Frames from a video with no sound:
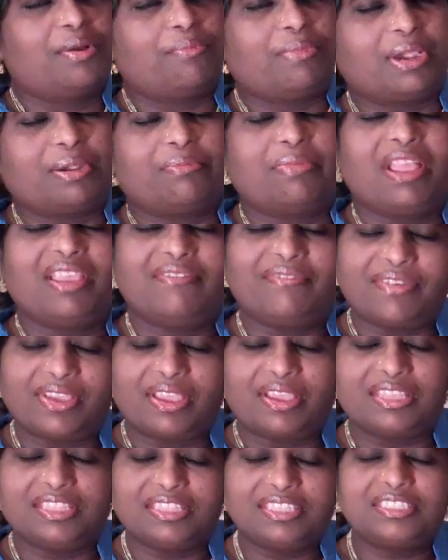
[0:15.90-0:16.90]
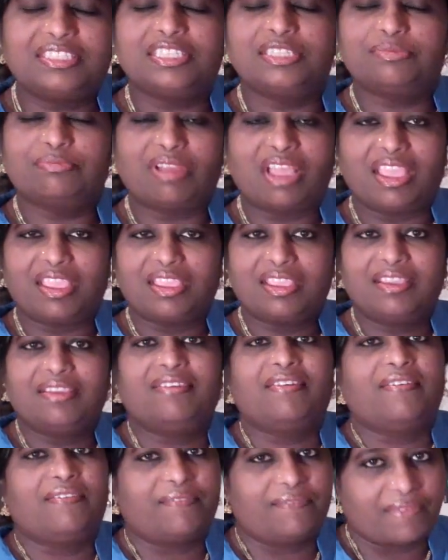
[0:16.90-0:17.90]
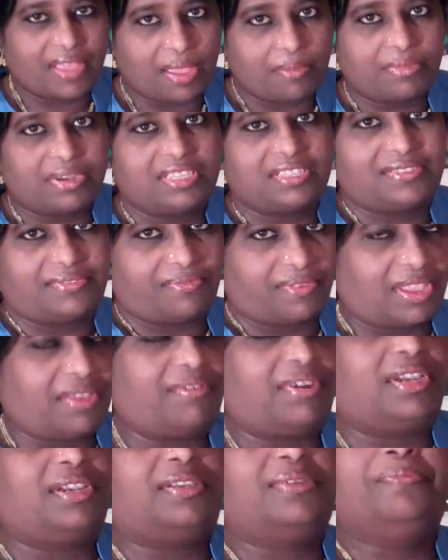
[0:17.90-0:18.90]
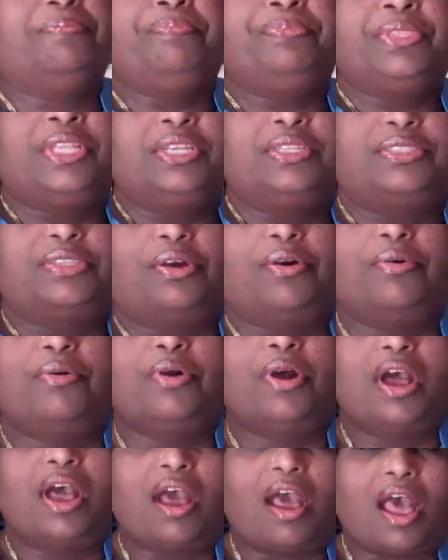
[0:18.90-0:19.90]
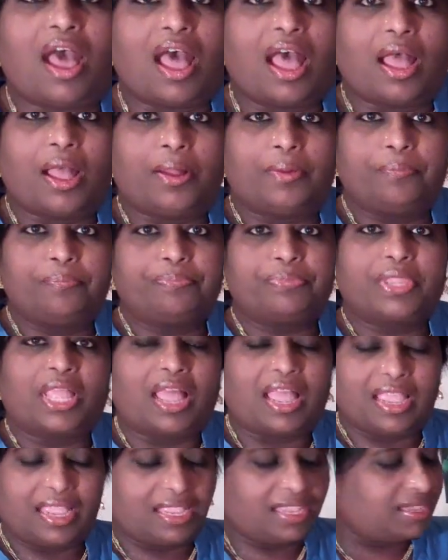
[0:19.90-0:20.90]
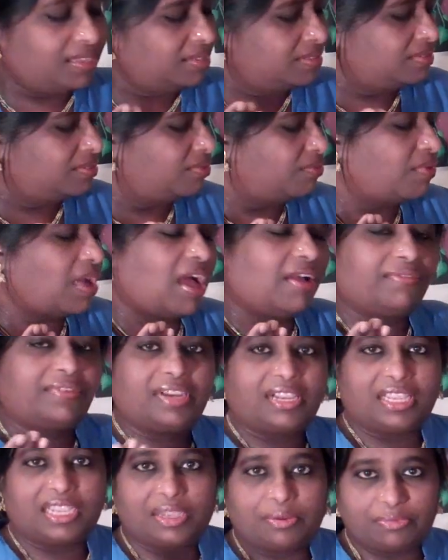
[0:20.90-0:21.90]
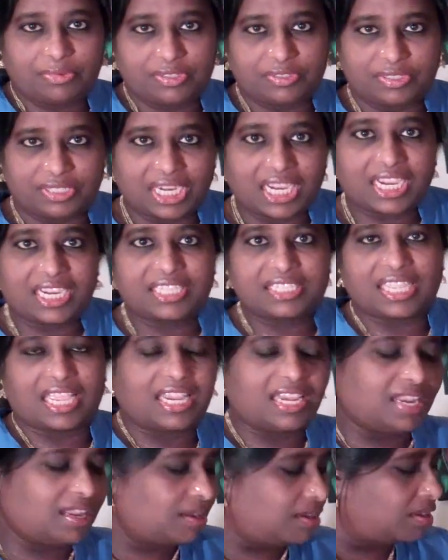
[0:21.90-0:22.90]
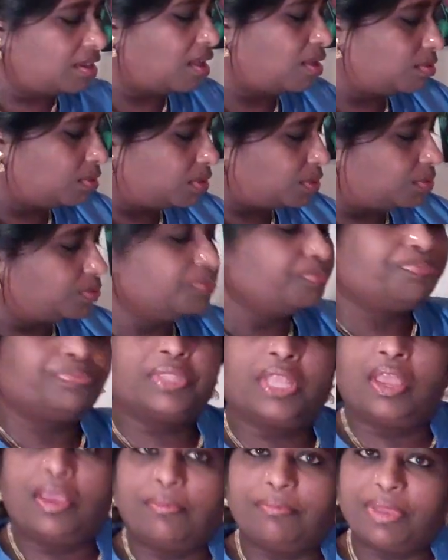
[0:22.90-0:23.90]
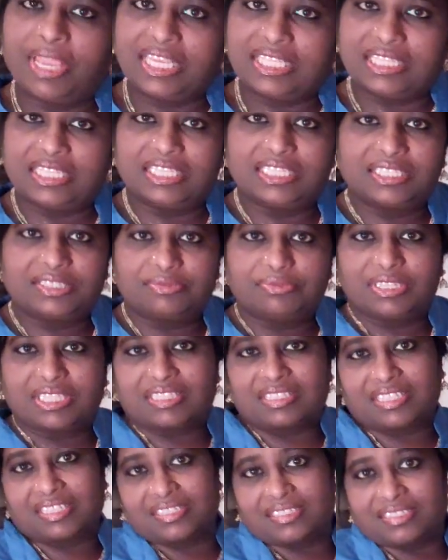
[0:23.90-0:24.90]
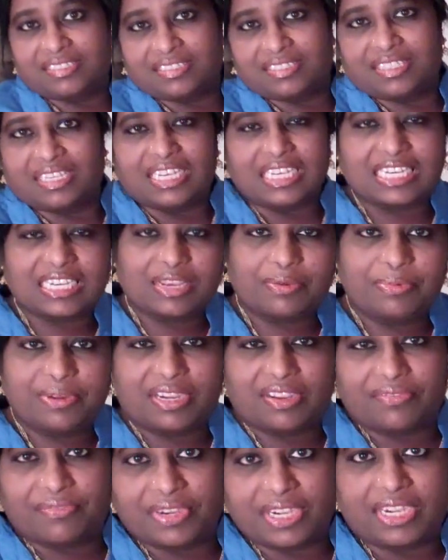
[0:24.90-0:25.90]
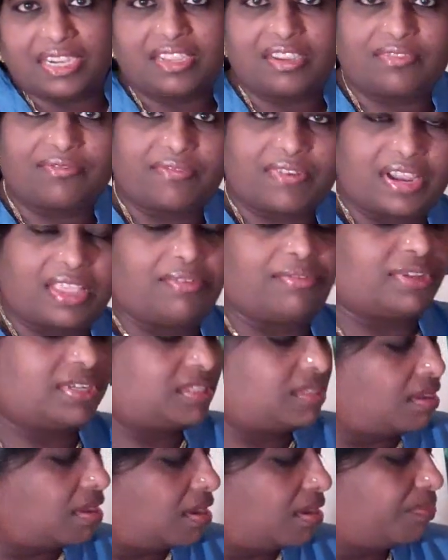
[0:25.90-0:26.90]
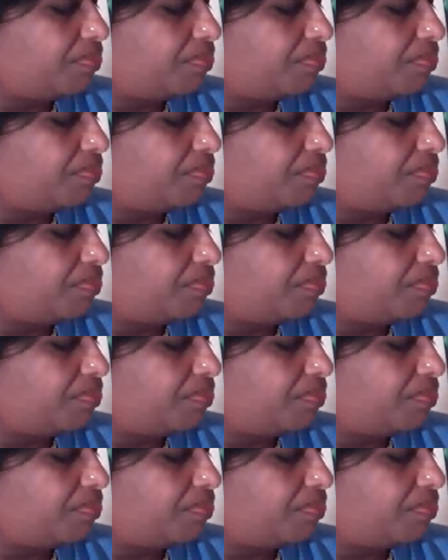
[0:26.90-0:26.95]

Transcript: But this is my family's favorite. So after I came to States, I learned how to make this with little bit of Indian flavors.